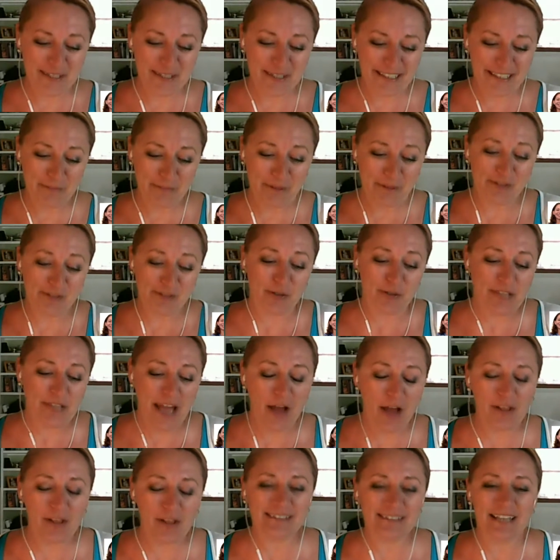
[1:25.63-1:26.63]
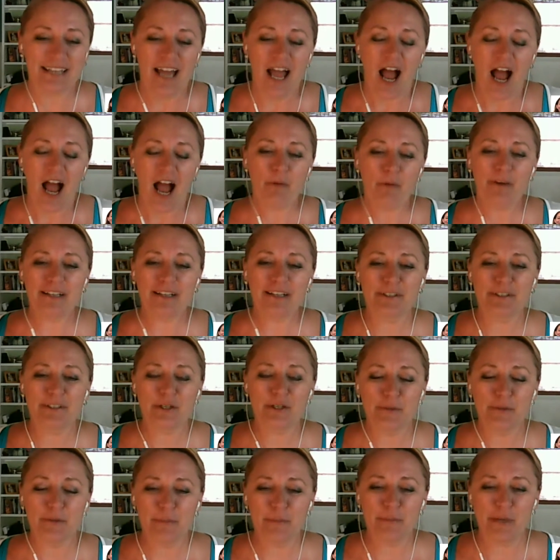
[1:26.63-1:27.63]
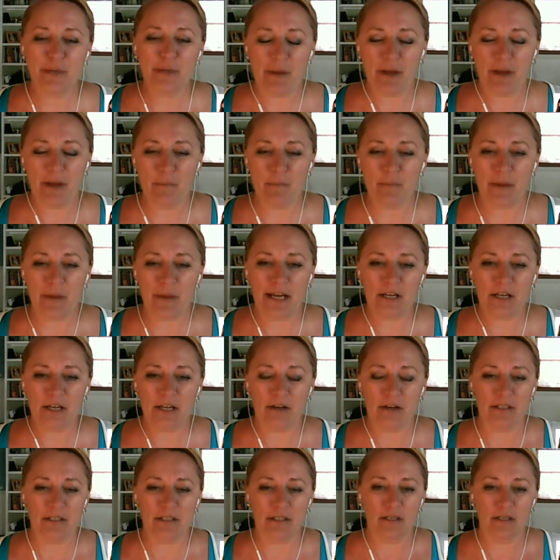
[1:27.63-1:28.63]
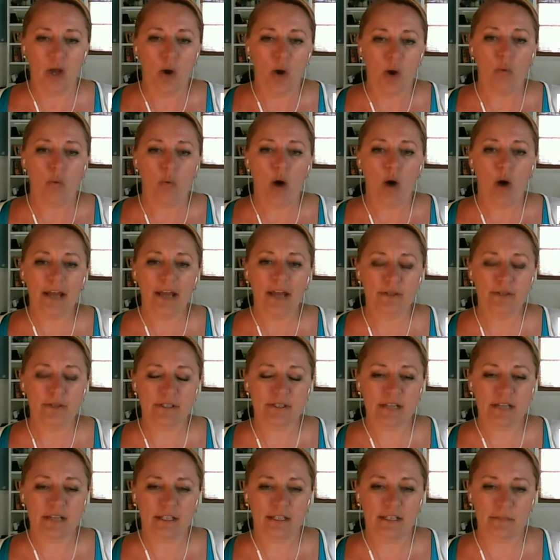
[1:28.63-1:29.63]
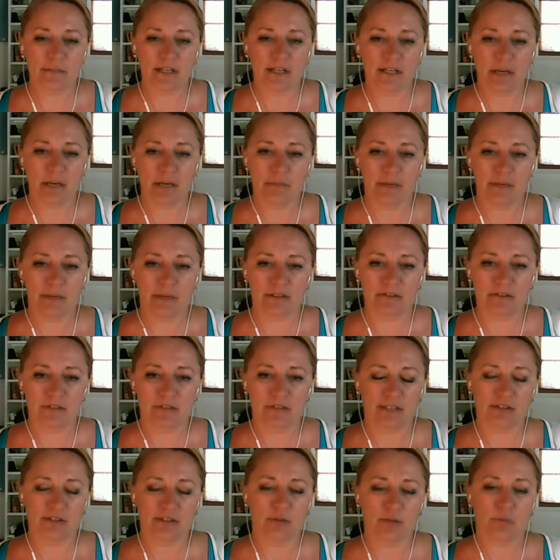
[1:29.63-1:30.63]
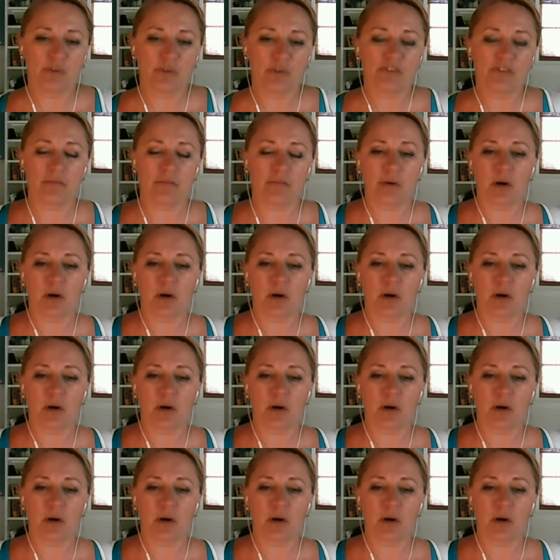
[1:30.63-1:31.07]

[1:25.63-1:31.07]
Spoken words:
didn't expect. So tell us, I want to learn a little bit about your background and why you decided to become a medical doctor. Was it